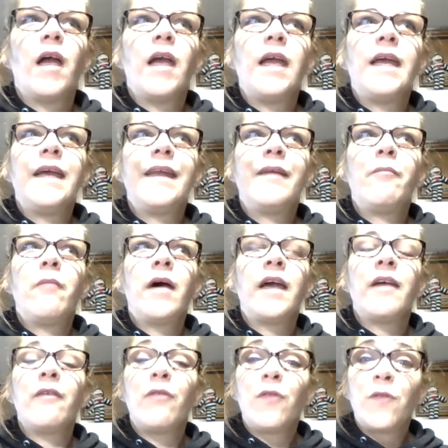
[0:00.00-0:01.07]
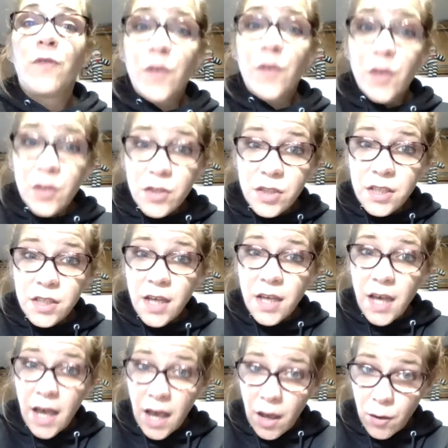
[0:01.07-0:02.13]
in my first
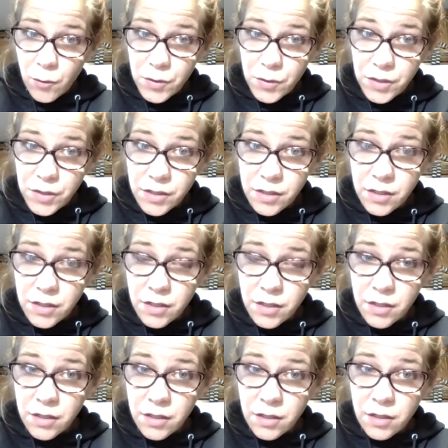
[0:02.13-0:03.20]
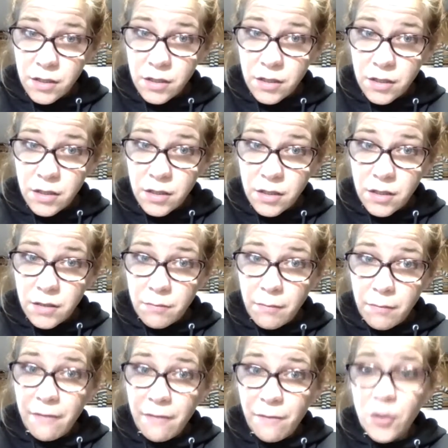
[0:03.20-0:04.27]
house,
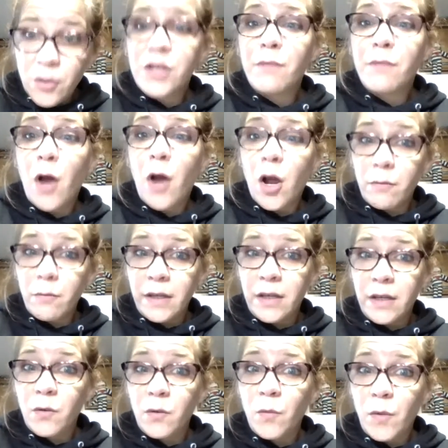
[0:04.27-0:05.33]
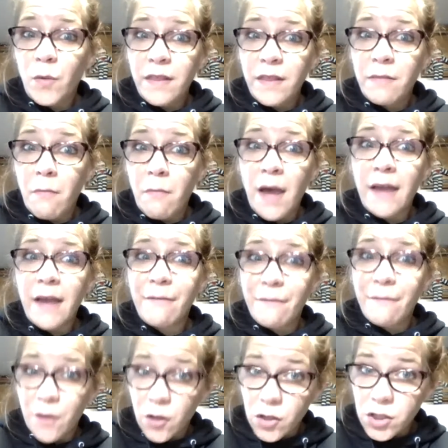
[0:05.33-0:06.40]
my first apartment with my
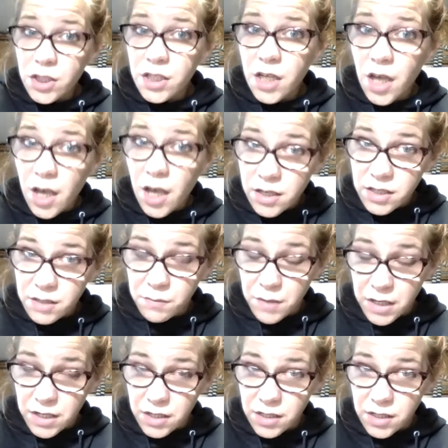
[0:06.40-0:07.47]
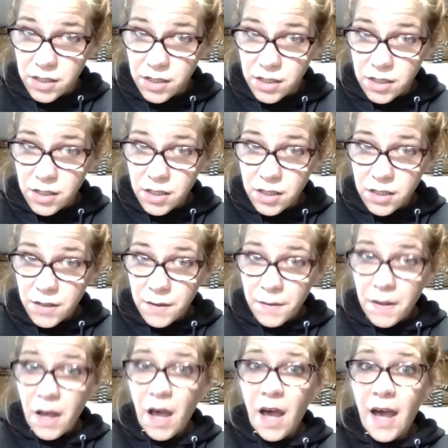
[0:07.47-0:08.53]
first husband,
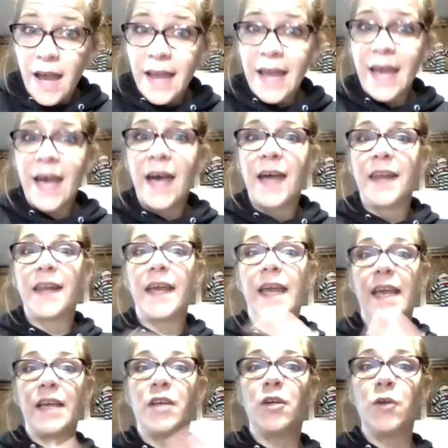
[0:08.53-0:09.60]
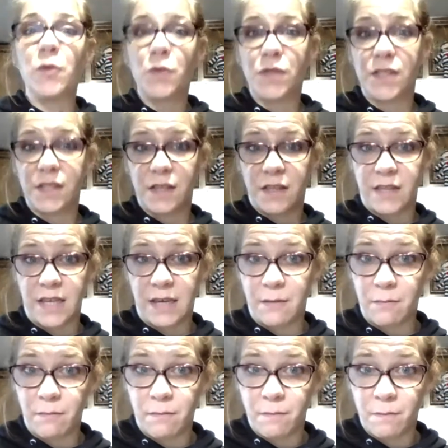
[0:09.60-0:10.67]
I had a goose theme.